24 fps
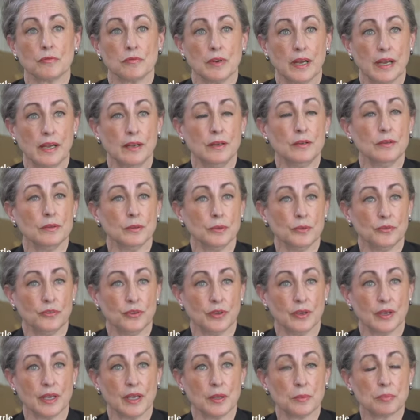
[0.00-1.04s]
Ray
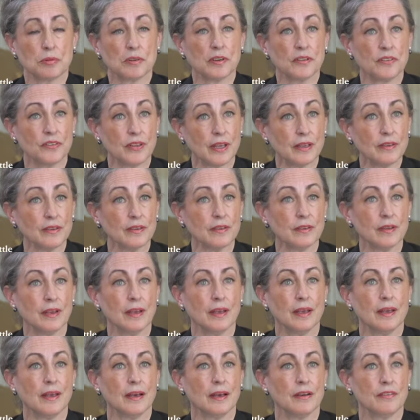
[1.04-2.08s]
Lucia had presented
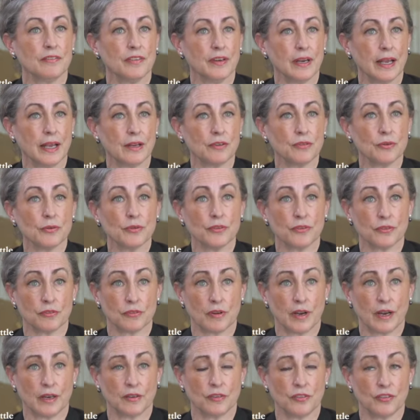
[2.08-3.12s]
a financial
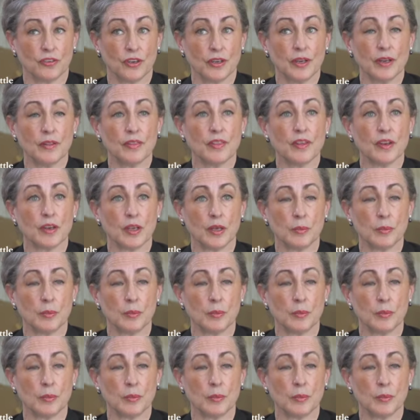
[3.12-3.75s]
strategy that